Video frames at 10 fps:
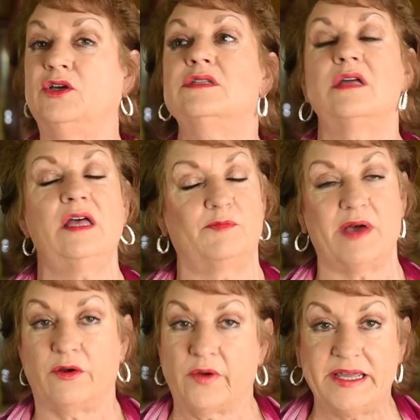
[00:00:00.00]
I couldn't hug
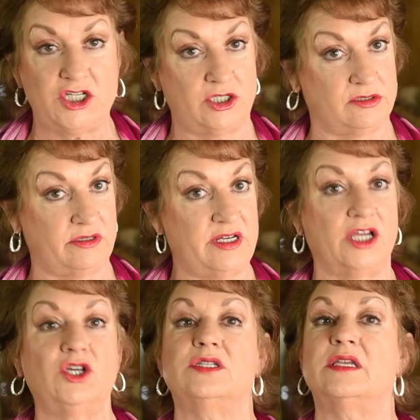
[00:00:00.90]
my grandchildren. I
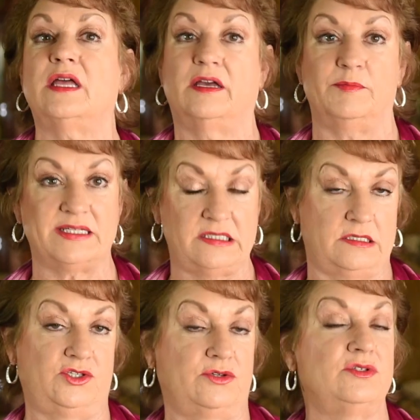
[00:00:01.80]
couldn't hug my
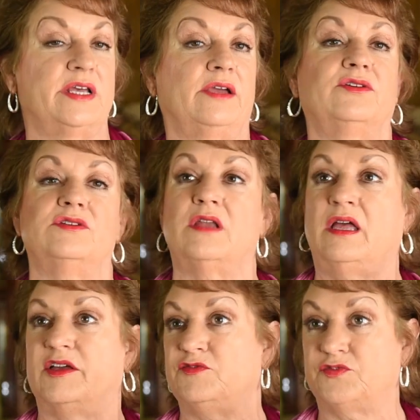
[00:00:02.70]
sisters. I couldn't
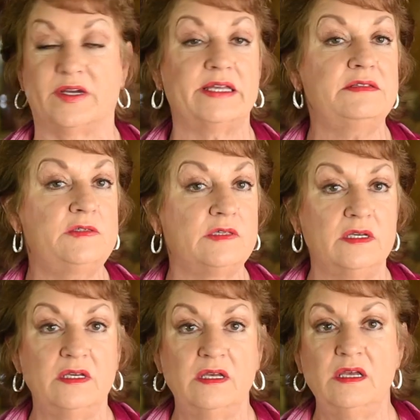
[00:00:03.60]
hug friends.
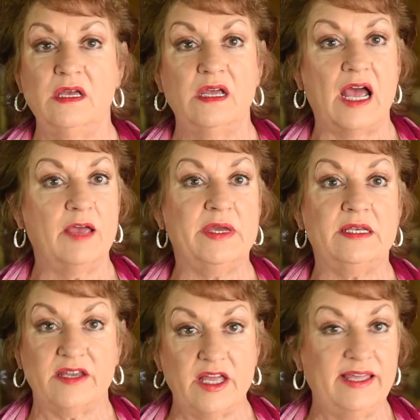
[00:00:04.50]
I
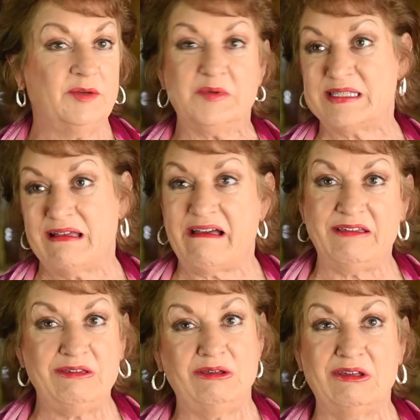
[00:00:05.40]
mean, it was
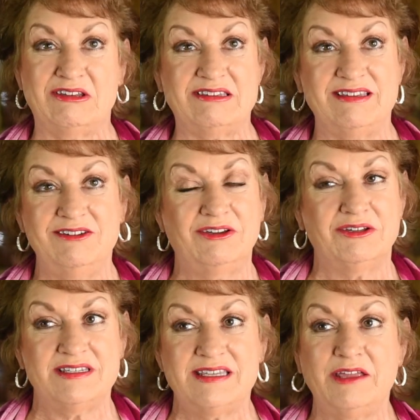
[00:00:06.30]
like you
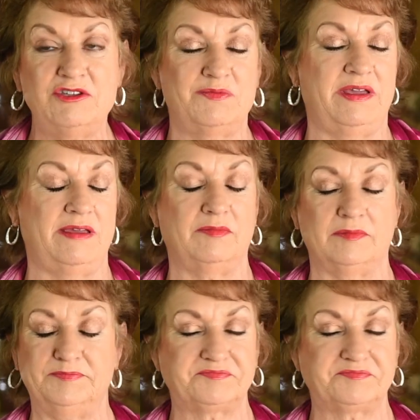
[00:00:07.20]
couldn't touch me.